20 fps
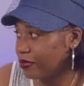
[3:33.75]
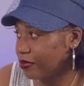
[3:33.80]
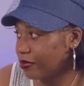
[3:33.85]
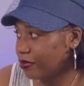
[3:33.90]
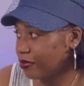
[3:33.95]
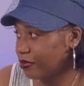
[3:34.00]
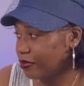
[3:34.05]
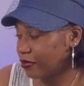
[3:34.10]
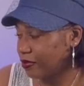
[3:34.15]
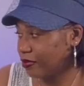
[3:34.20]

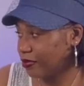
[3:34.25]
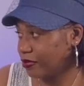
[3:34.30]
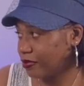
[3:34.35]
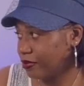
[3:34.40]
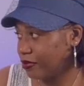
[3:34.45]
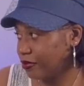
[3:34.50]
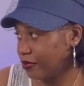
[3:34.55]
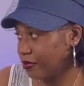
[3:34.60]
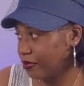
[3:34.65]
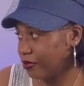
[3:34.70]

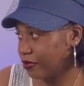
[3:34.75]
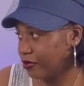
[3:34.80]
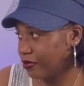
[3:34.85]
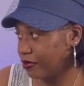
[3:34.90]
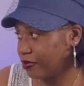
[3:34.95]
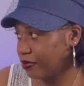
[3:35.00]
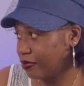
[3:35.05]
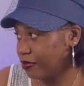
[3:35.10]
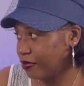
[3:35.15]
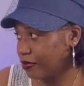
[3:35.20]

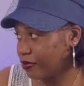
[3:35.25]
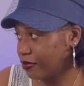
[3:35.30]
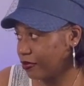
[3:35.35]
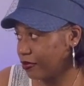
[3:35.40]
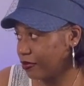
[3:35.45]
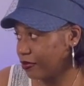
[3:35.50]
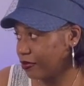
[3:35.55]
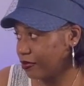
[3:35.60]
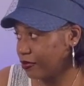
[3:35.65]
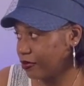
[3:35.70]
This person isn't speaking.